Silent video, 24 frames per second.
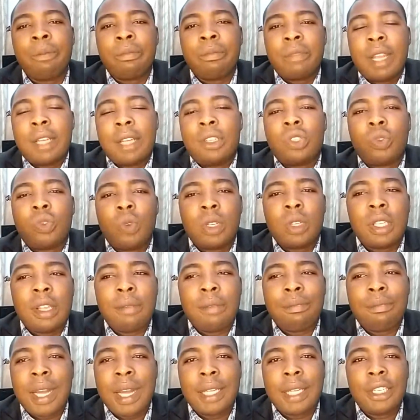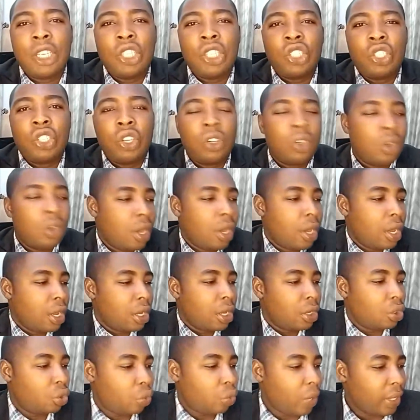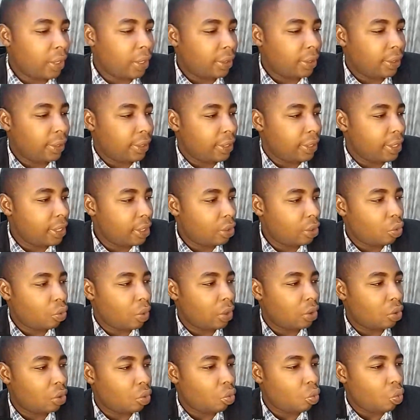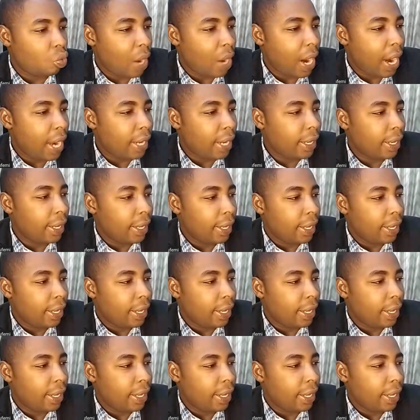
That is what impartation 2021